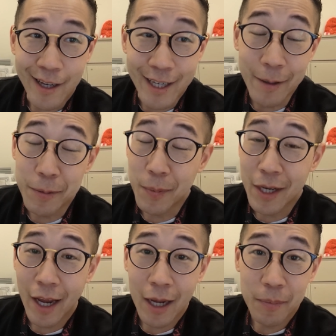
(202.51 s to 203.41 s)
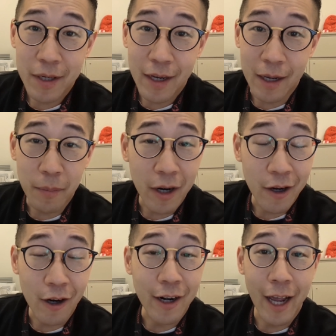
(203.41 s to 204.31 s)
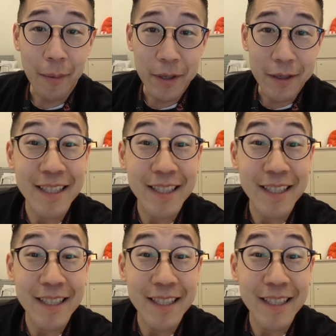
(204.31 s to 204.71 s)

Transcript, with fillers: it keeps me happy and my heart happy.